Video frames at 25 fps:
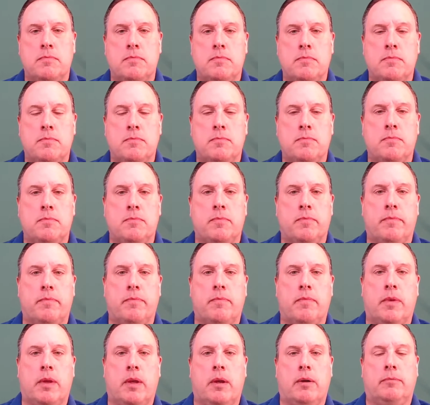
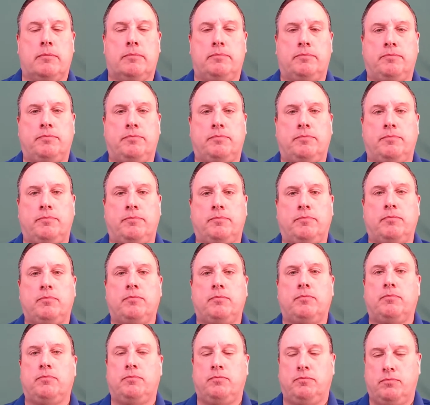
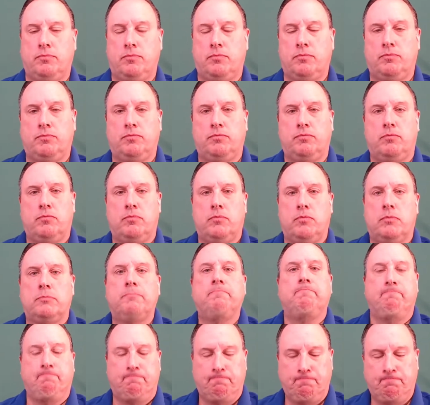
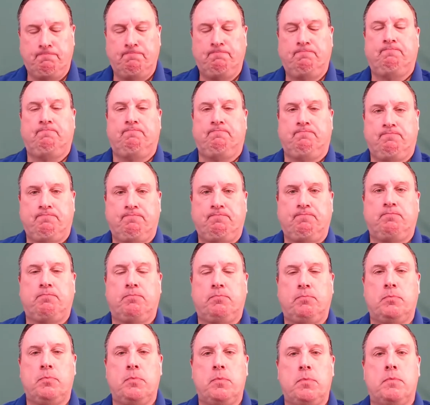
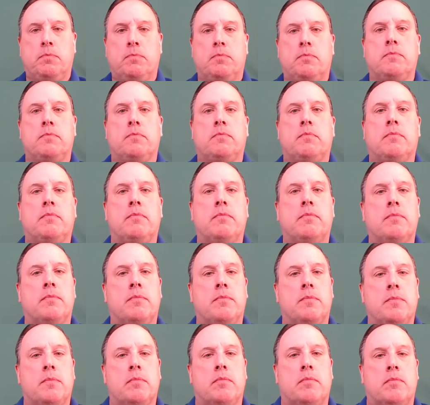
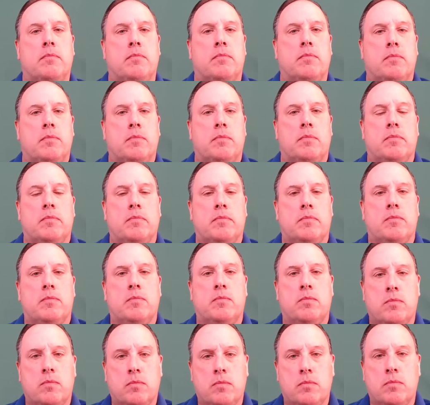
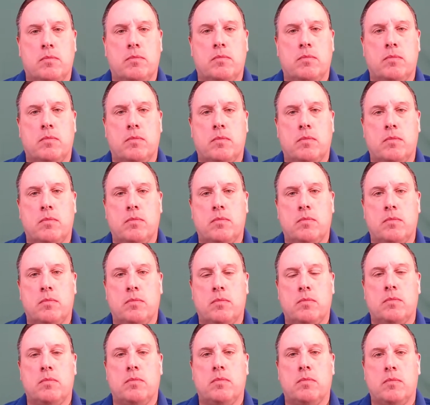
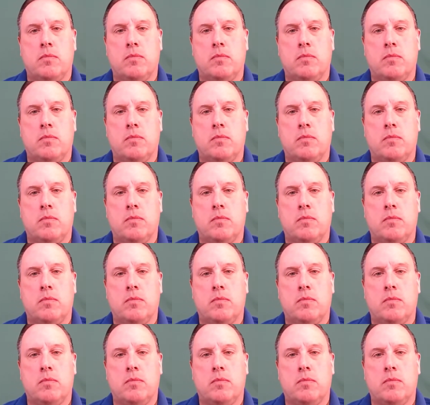(not speaking)